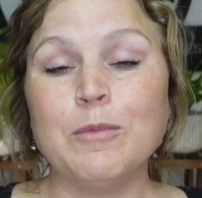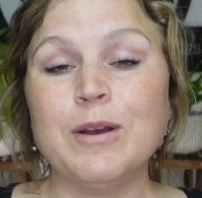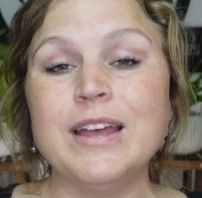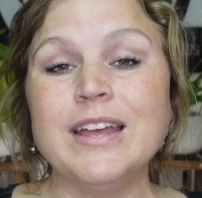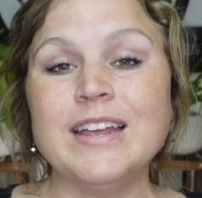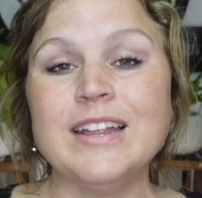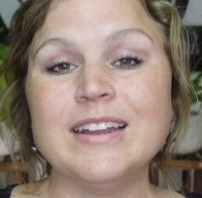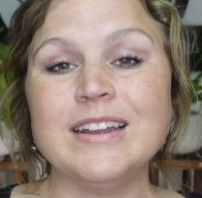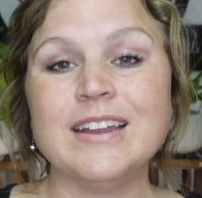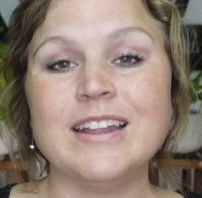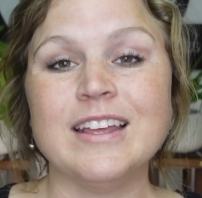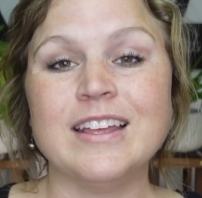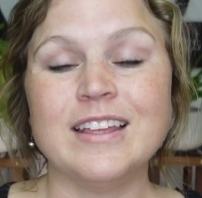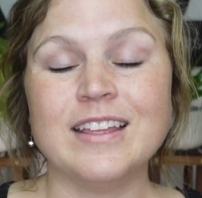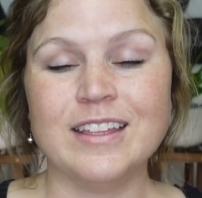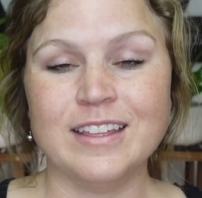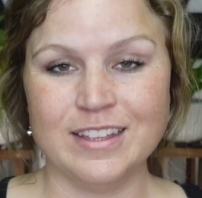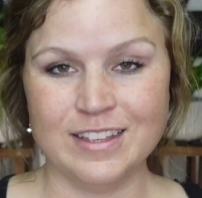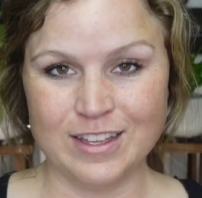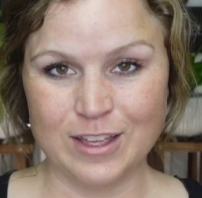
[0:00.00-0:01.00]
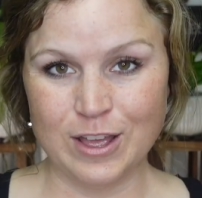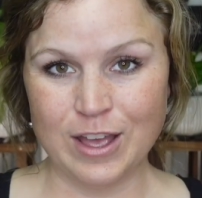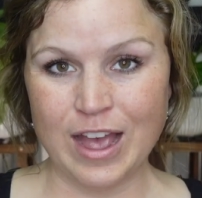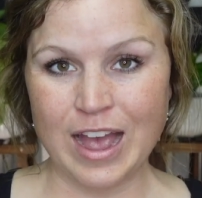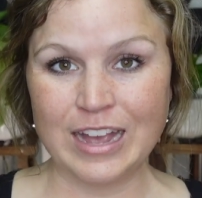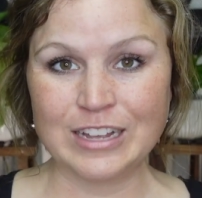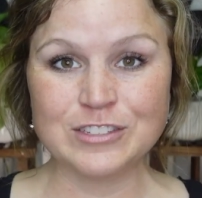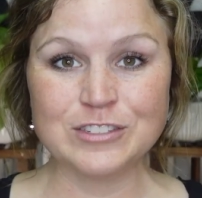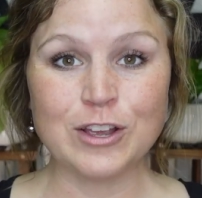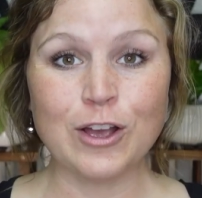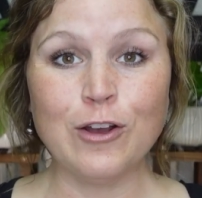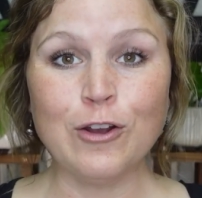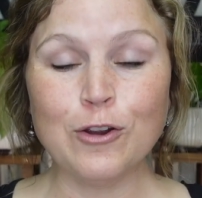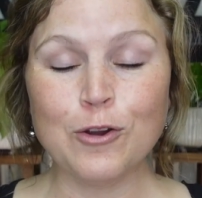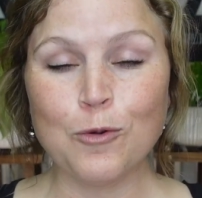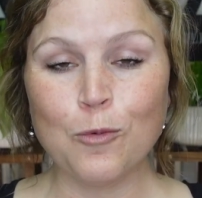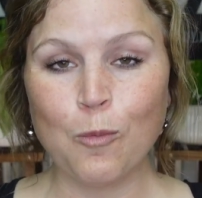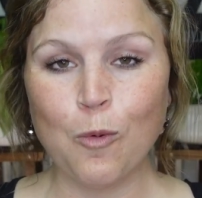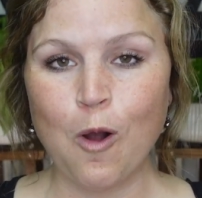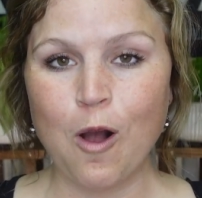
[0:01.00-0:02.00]
When I saw
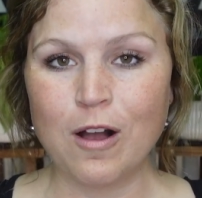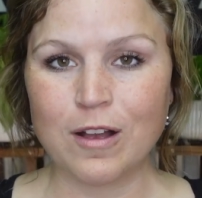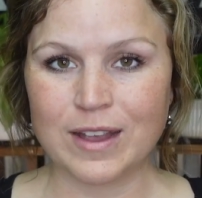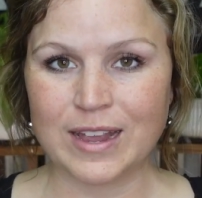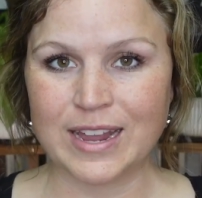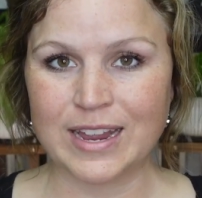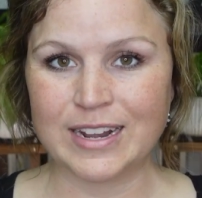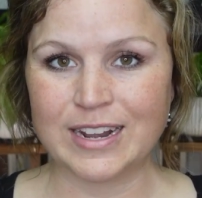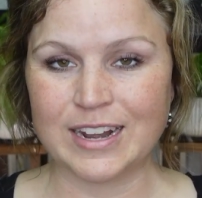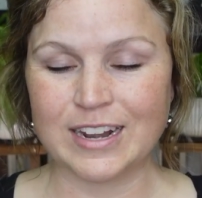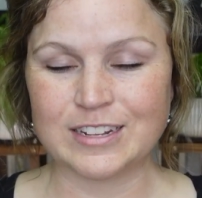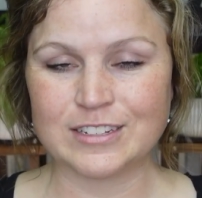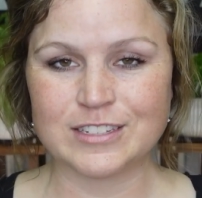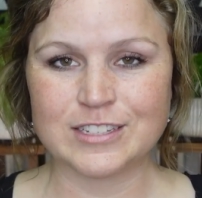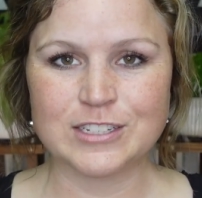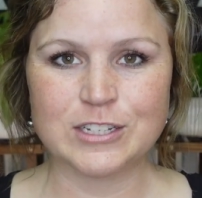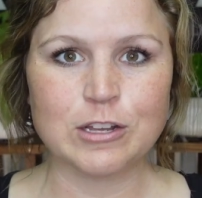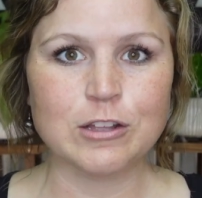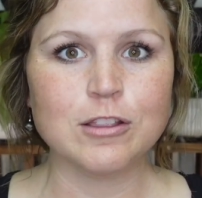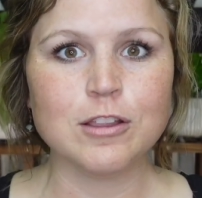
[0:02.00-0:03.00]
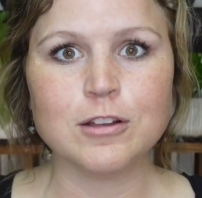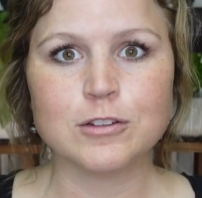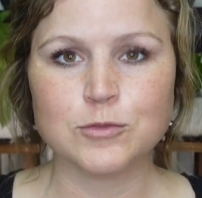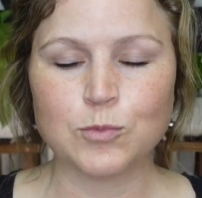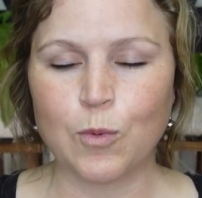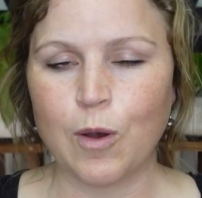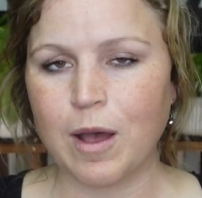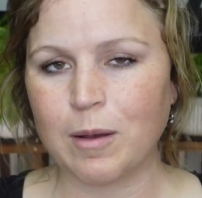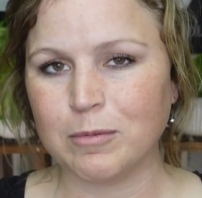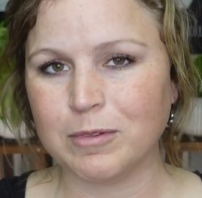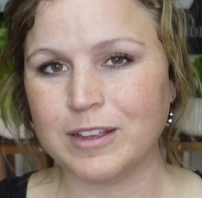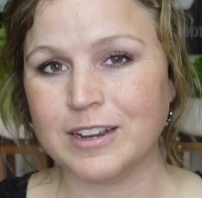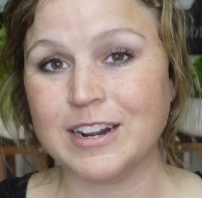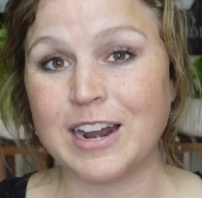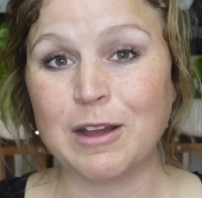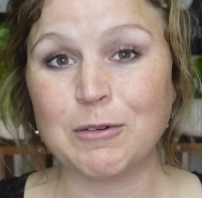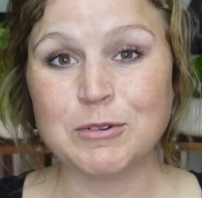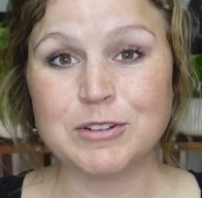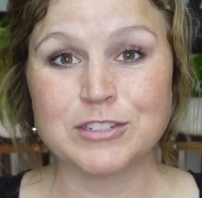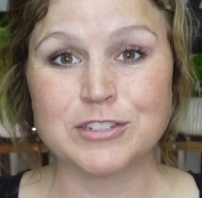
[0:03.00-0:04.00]
her walking and it still looked wobbly and
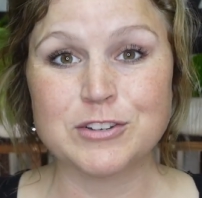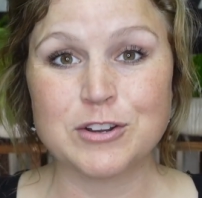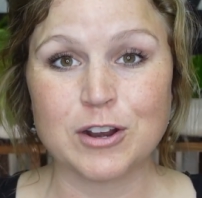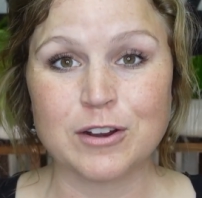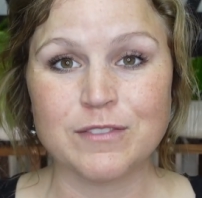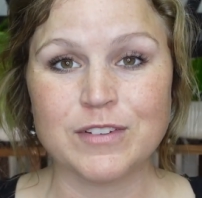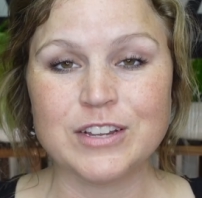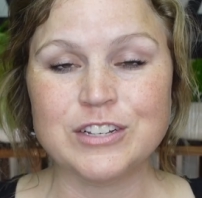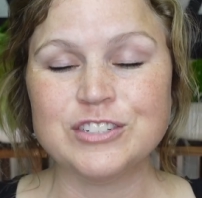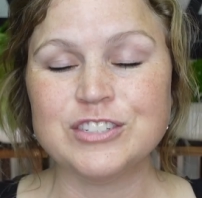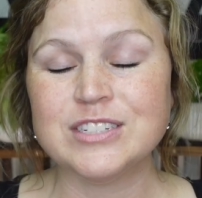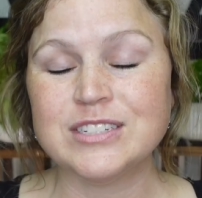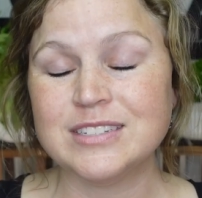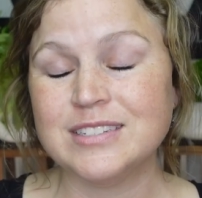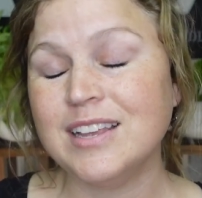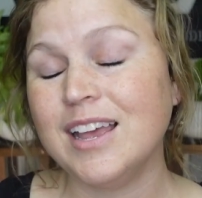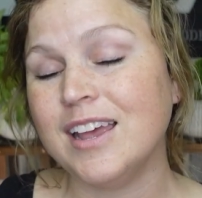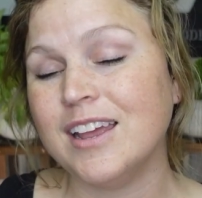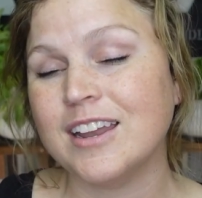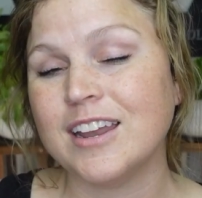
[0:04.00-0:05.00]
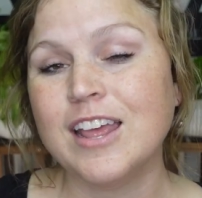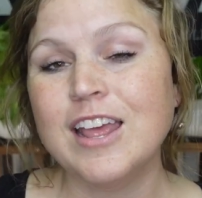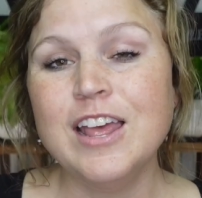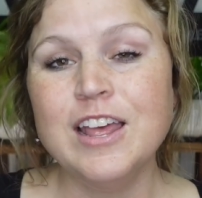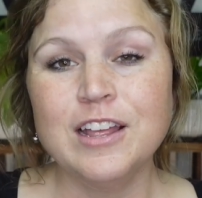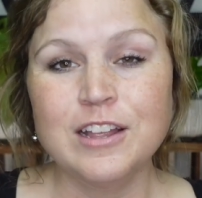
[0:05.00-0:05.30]
I was nervous, she said,